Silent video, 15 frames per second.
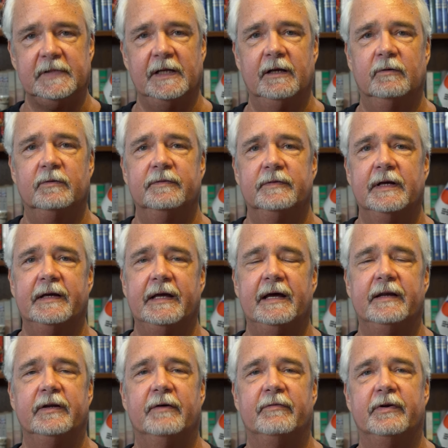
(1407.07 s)
you know,
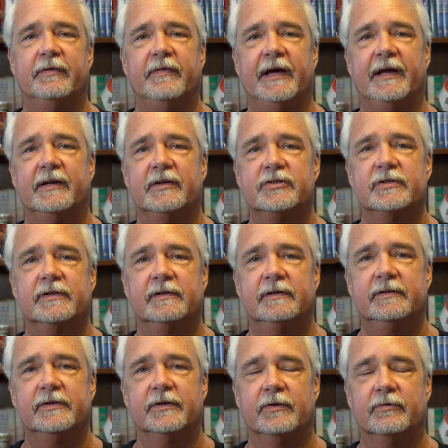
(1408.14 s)
again, you have an advantage
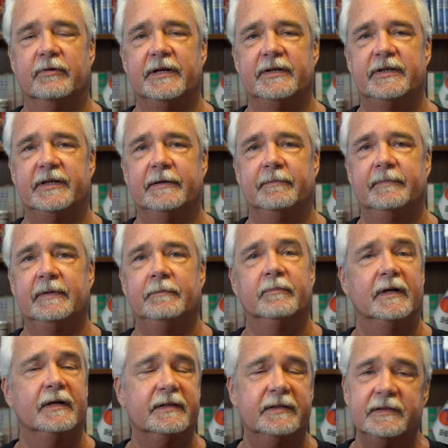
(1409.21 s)
to the red team,
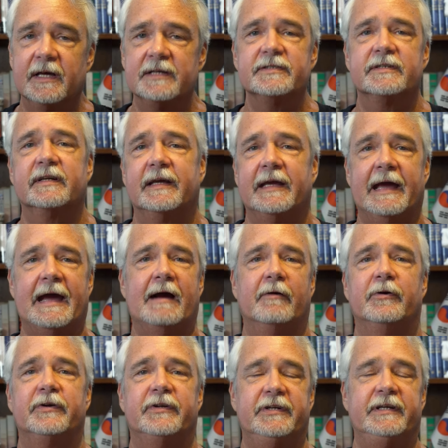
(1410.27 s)
but it doesn't
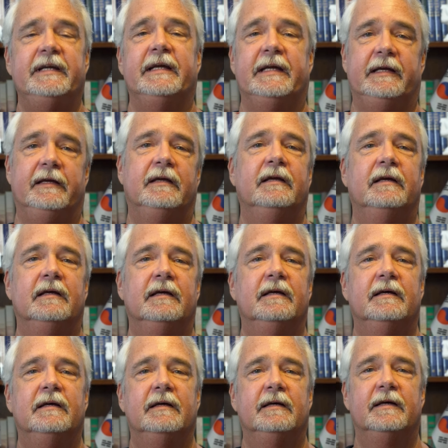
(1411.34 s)
guarantee
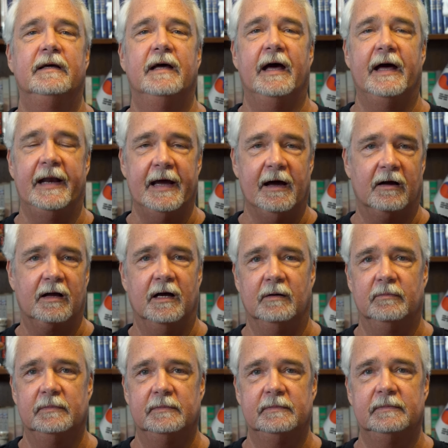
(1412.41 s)
an
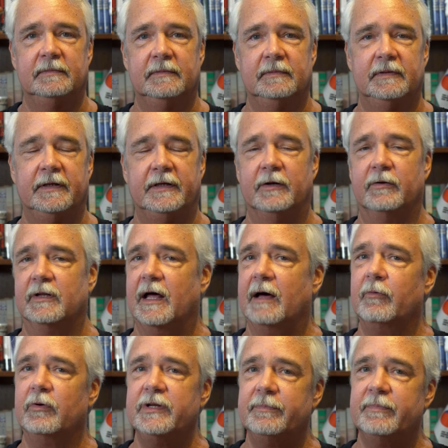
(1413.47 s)
outcome. You know, a
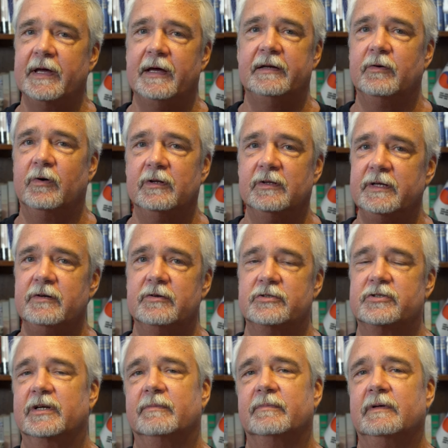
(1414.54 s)
lot will depend on
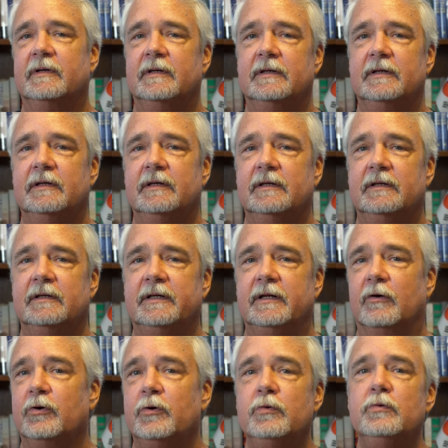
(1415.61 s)
leadership.
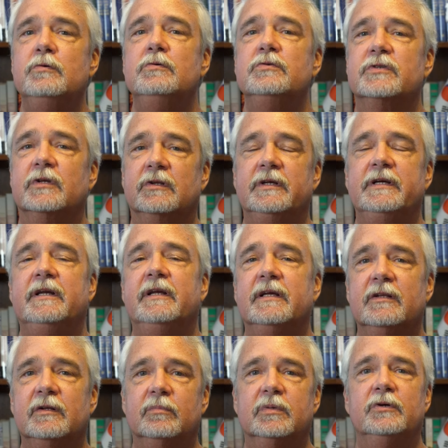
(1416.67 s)
You know, who's
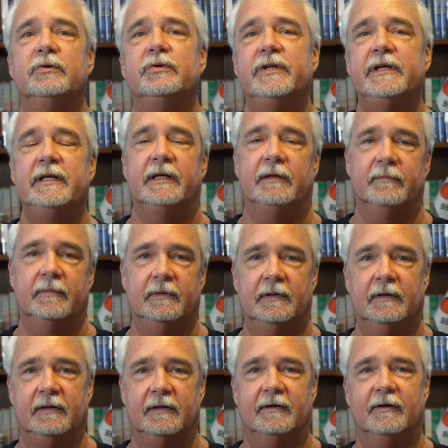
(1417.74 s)
leading the blue team?
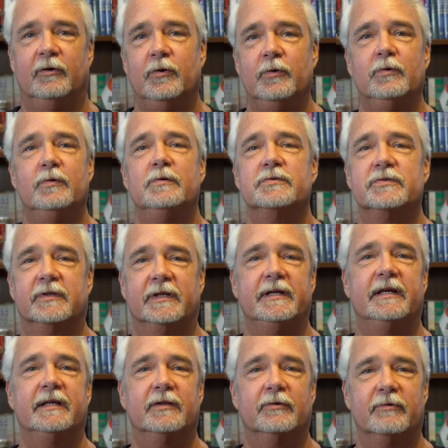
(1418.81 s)
Who's
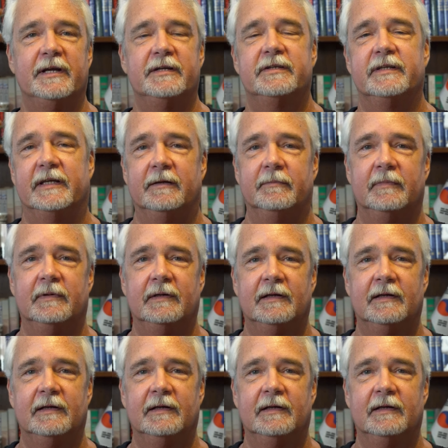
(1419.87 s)
leading the red team?